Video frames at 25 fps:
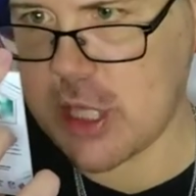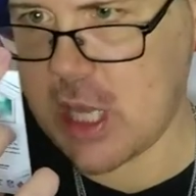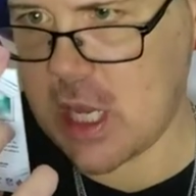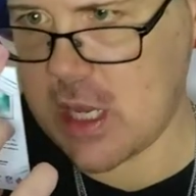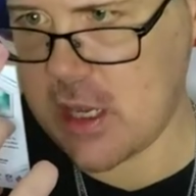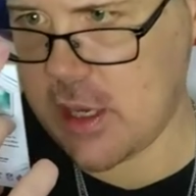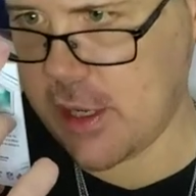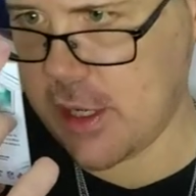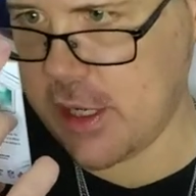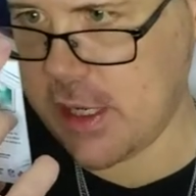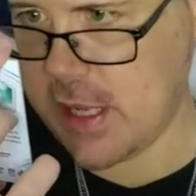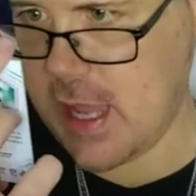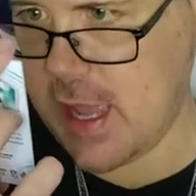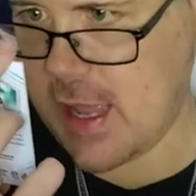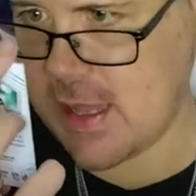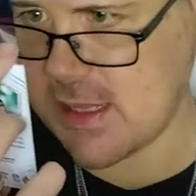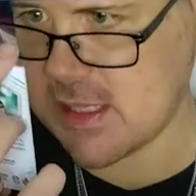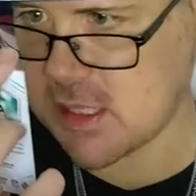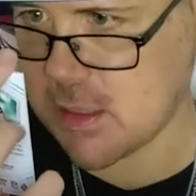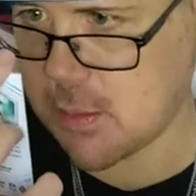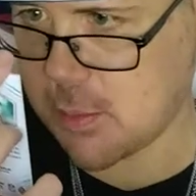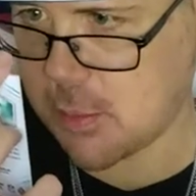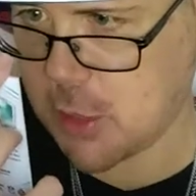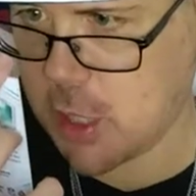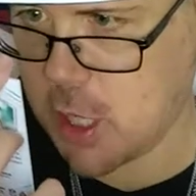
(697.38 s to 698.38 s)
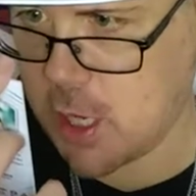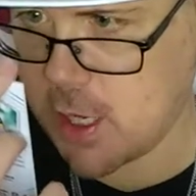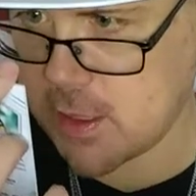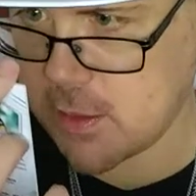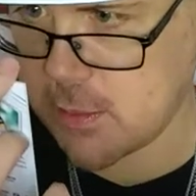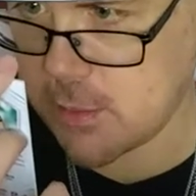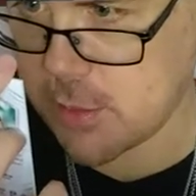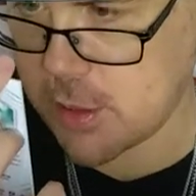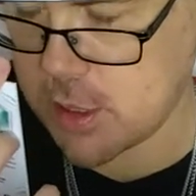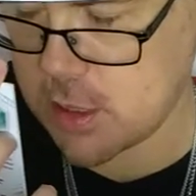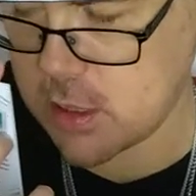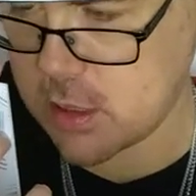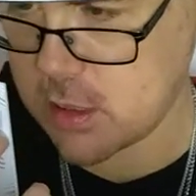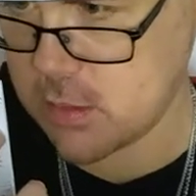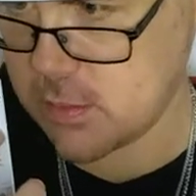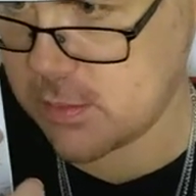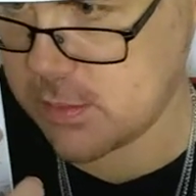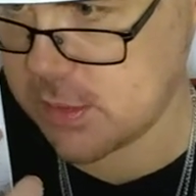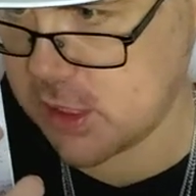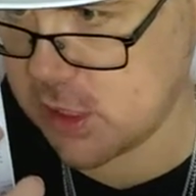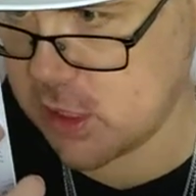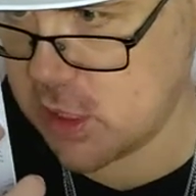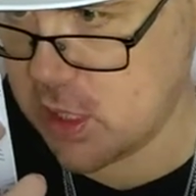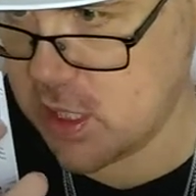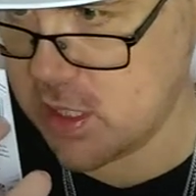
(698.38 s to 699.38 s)
John already has a Brian Brome.
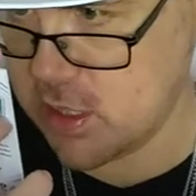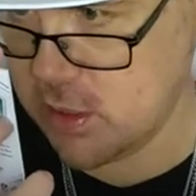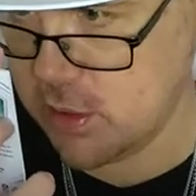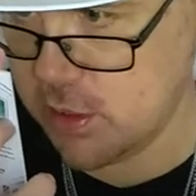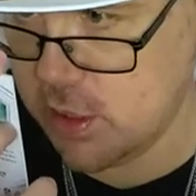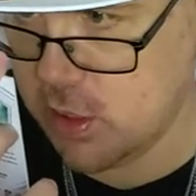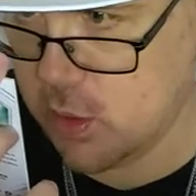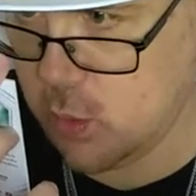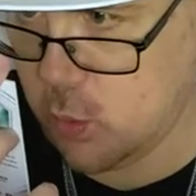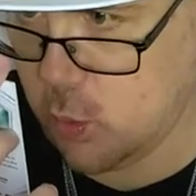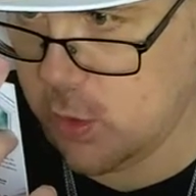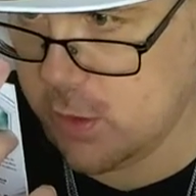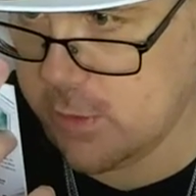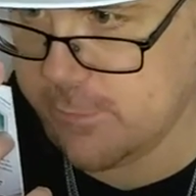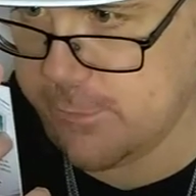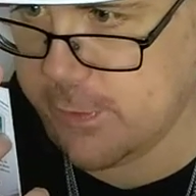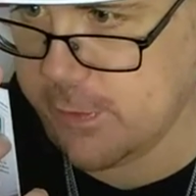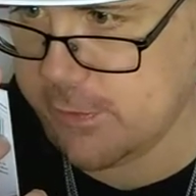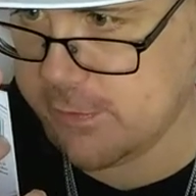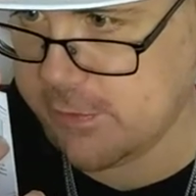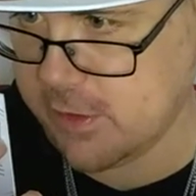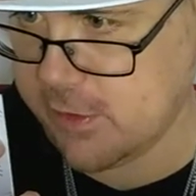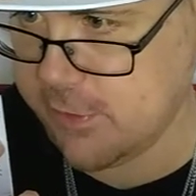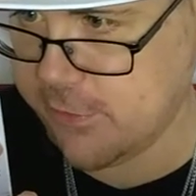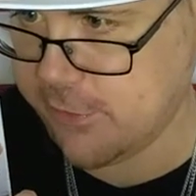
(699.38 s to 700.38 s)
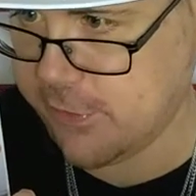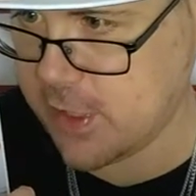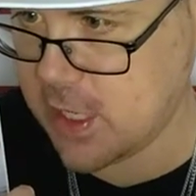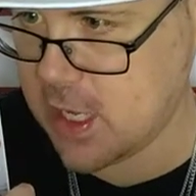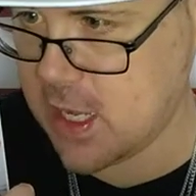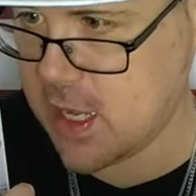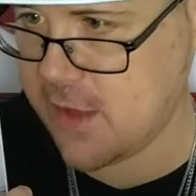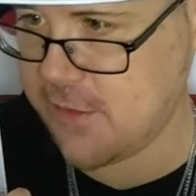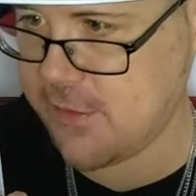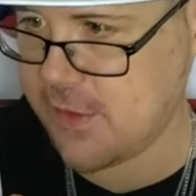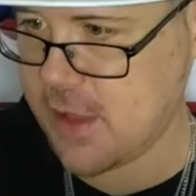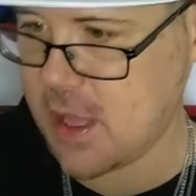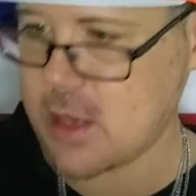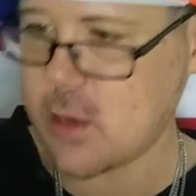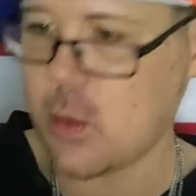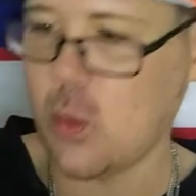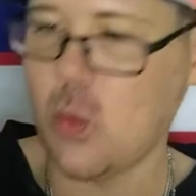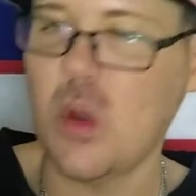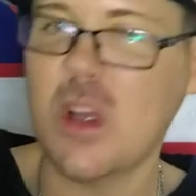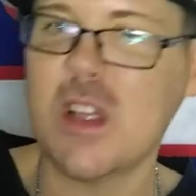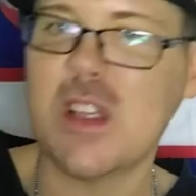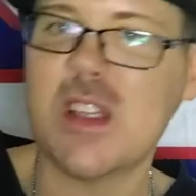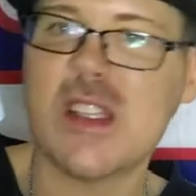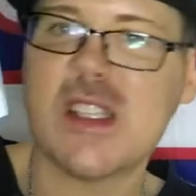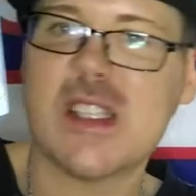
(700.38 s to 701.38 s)
So, I don't know. 155 out of
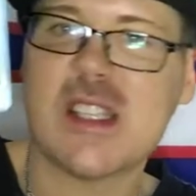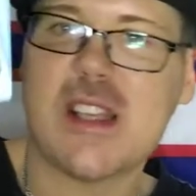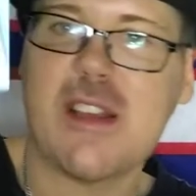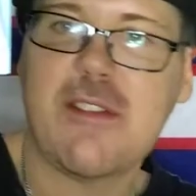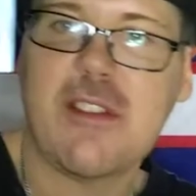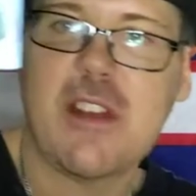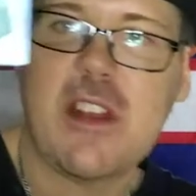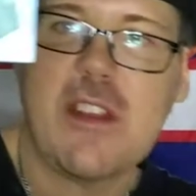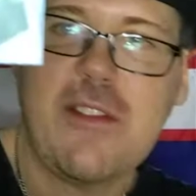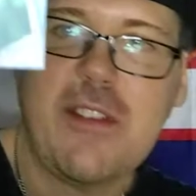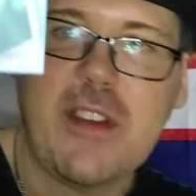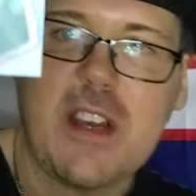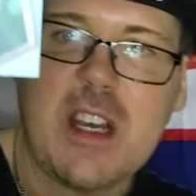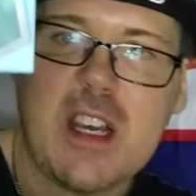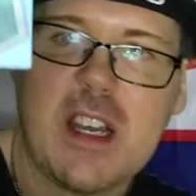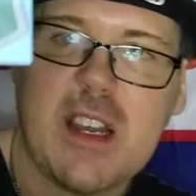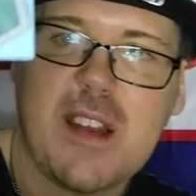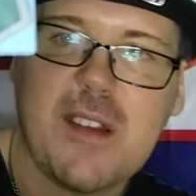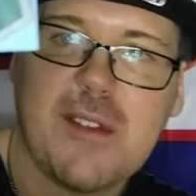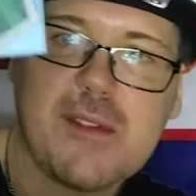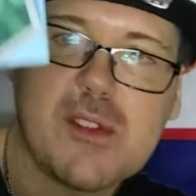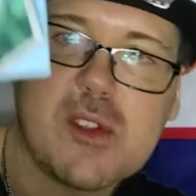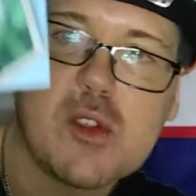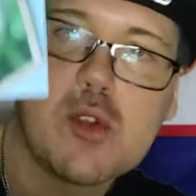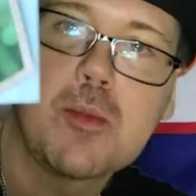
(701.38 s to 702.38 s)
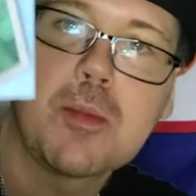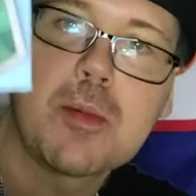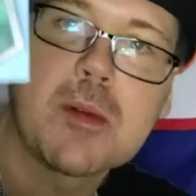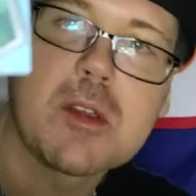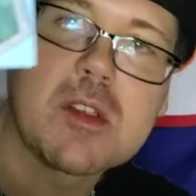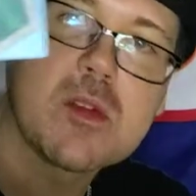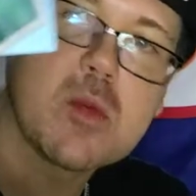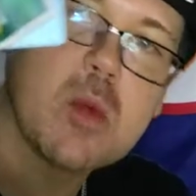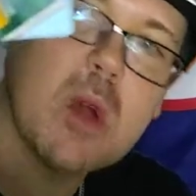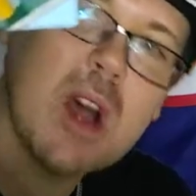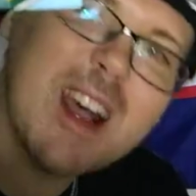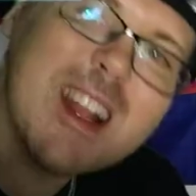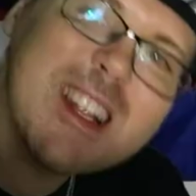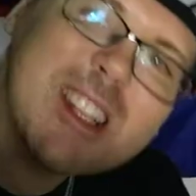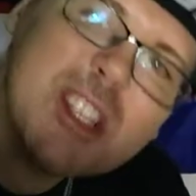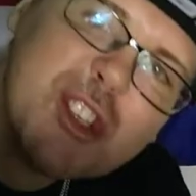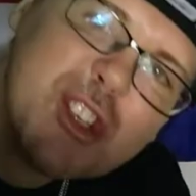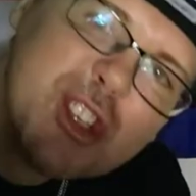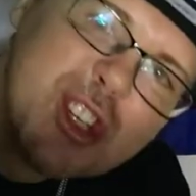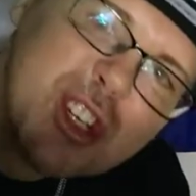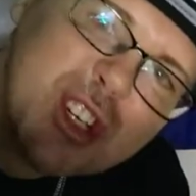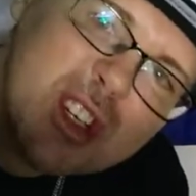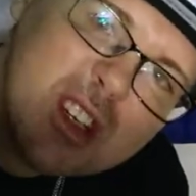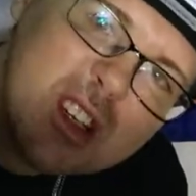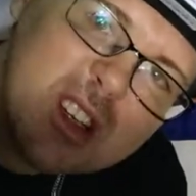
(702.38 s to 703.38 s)
175. Super
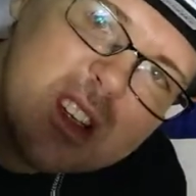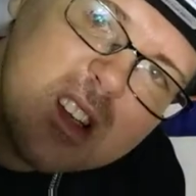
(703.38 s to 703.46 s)
Swatch.